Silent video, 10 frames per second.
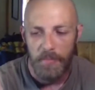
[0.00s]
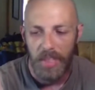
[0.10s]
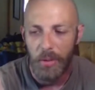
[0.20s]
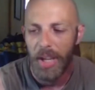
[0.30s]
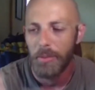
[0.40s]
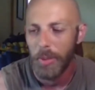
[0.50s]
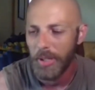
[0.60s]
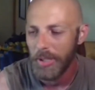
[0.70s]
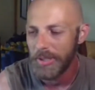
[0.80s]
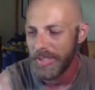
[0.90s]
You have one
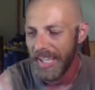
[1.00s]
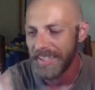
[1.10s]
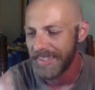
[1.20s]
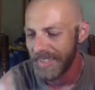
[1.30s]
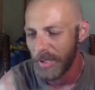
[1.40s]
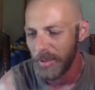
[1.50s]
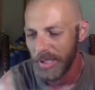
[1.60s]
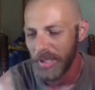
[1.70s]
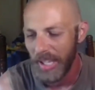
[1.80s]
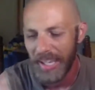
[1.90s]
of those days, you know, that
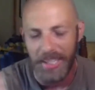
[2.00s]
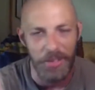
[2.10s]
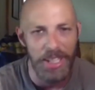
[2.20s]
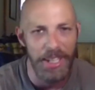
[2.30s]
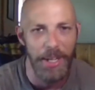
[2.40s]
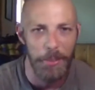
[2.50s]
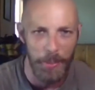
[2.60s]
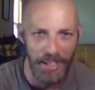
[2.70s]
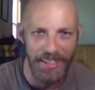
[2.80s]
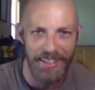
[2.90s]
you can't even get out of
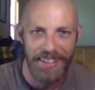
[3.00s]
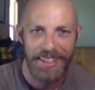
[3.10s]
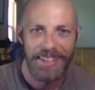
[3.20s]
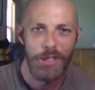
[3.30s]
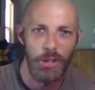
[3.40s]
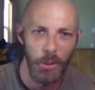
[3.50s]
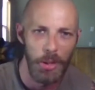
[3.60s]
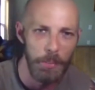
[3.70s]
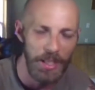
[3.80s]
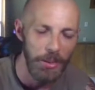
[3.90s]
bed, show
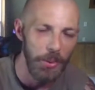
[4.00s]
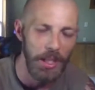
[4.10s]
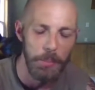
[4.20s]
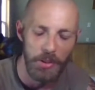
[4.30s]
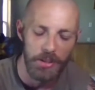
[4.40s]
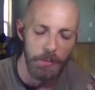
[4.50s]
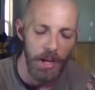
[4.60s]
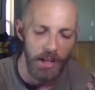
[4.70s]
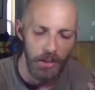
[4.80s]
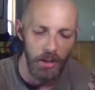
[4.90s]
up anyway, put a
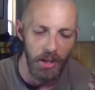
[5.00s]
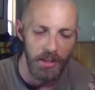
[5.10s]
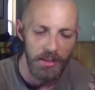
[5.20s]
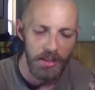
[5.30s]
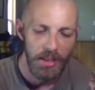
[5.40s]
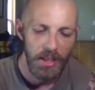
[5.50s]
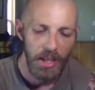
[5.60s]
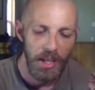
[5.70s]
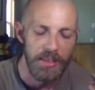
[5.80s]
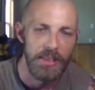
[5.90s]
smile on,
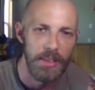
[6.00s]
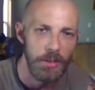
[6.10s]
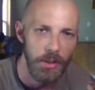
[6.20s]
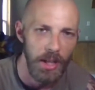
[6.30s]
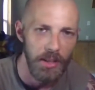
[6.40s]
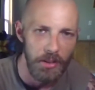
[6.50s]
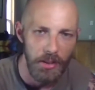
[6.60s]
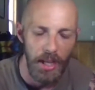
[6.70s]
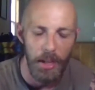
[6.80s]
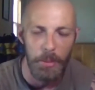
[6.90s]
and still try to
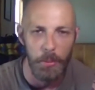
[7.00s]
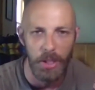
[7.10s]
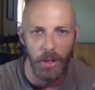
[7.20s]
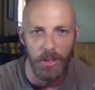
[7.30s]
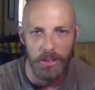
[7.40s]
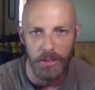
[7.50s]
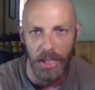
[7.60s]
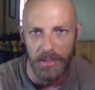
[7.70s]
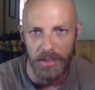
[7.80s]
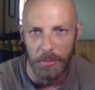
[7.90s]
do that. I mean, we all do
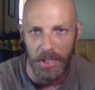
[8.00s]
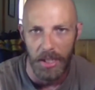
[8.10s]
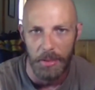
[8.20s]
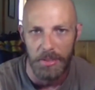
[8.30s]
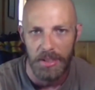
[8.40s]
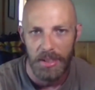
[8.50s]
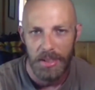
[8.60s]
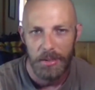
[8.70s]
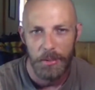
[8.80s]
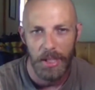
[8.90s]
that sometimes,
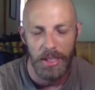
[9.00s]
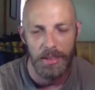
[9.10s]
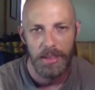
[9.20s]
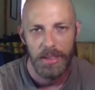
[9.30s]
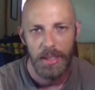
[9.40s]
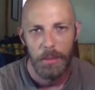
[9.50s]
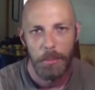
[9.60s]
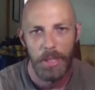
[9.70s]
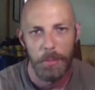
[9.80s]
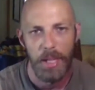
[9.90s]
right?
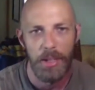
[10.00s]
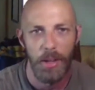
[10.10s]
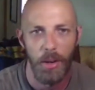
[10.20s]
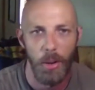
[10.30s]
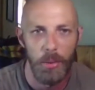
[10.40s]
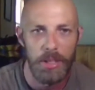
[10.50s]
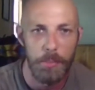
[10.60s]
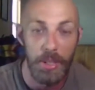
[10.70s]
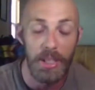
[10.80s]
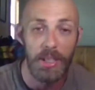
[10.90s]
But it may not always
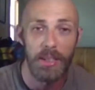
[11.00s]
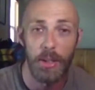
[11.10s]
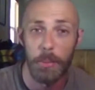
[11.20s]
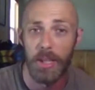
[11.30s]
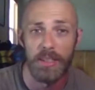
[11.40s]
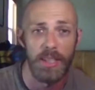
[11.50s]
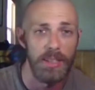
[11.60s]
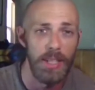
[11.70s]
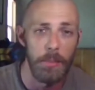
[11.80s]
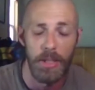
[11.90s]
be your best
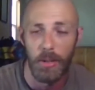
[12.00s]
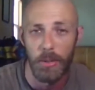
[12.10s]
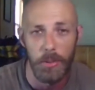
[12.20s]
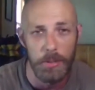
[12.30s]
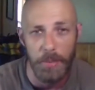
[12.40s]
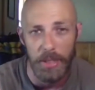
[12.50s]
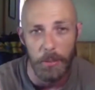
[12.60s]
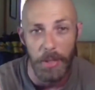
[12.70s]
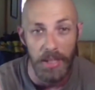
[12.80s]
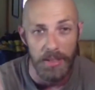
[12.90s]
that day, may not always be
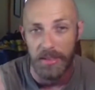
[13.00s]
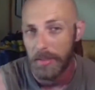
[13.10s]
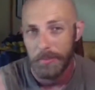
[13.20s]
your best